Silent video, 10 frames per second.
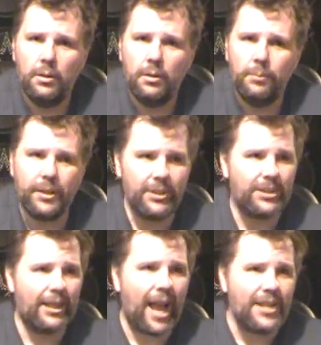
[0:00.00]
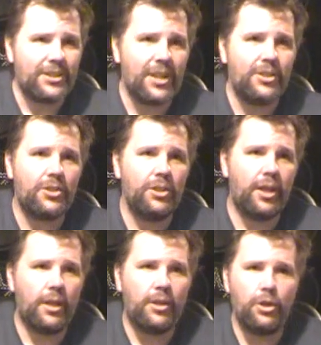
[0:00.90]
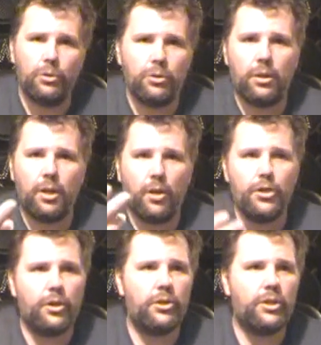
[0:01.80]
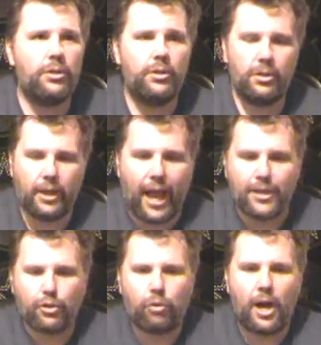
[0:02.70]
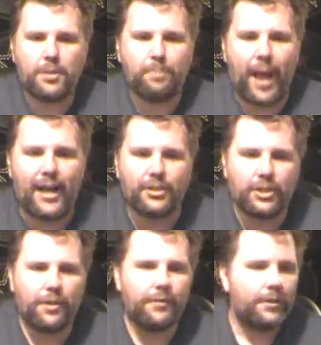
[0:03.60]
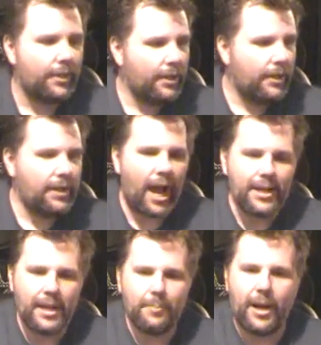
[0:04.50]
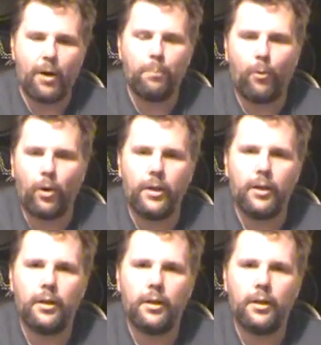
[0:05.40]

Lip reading: Because the guy says to you guys cross paths in the goddamn airport,